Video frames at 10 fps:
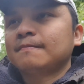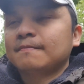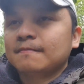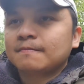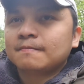
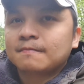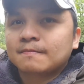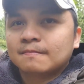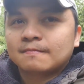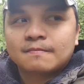
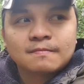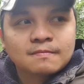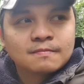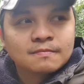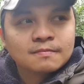
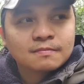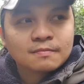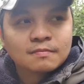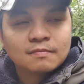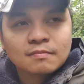
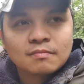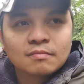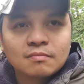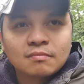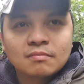
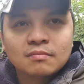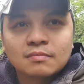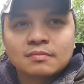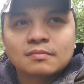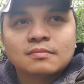
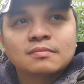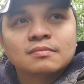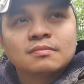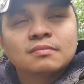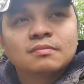
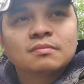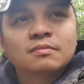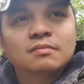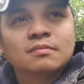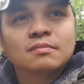
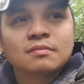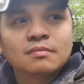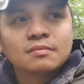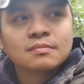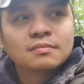
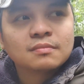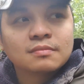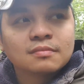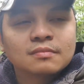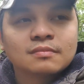
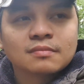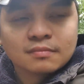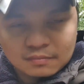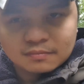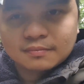
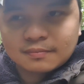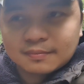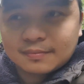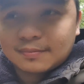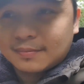No words are spoken by the person on screen.